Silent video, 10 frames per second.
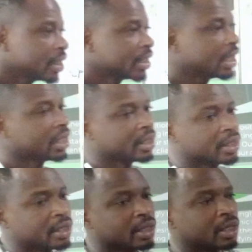
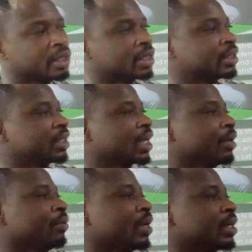Then, the
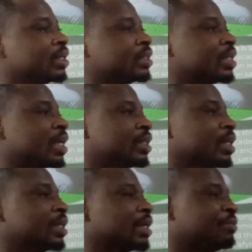second one is
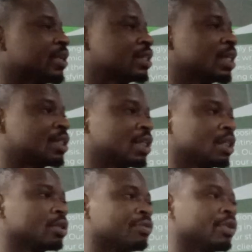that it affects the
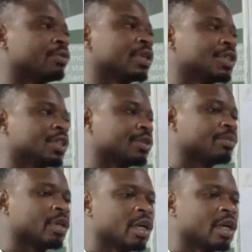strength of the relationship.